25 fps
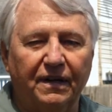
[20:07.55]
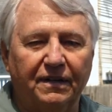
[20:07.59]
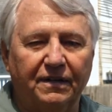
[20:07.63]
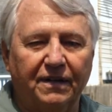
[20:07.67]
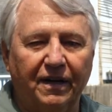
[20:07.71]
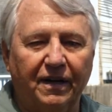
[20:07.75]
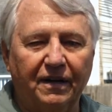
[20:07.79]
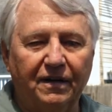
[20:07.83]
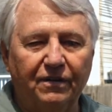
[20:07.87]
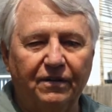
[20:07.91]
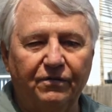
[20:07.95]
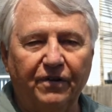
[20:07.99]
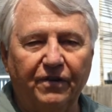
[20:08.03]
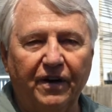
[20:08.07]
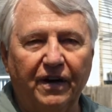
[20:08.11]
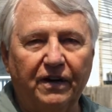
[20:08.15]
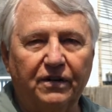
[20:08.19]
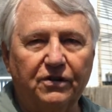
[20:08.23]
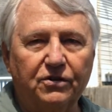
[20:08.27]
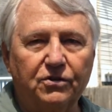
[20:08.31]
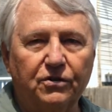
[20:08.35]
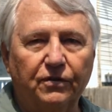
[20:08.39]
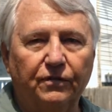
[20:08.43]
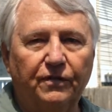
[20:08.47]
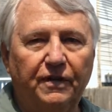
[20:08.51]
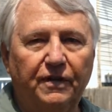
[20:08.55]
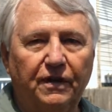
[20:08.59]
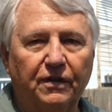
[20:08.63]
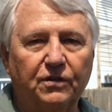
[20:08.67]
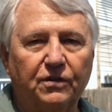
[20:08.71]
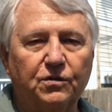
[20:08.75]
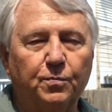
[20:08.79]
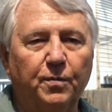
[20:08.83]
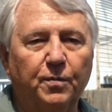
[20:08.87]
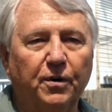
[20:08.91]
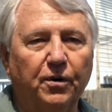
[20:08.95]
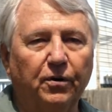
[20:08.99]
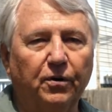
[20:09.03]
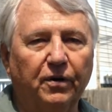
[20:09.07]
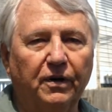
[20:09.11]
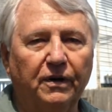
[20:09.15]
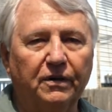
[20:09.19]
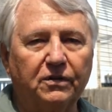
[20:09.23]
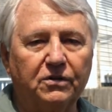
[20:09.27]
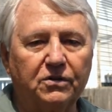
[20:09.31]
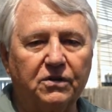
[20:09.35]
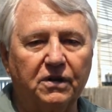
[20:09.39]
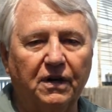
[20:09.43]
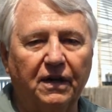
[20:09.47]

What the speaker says: take advantage of the experience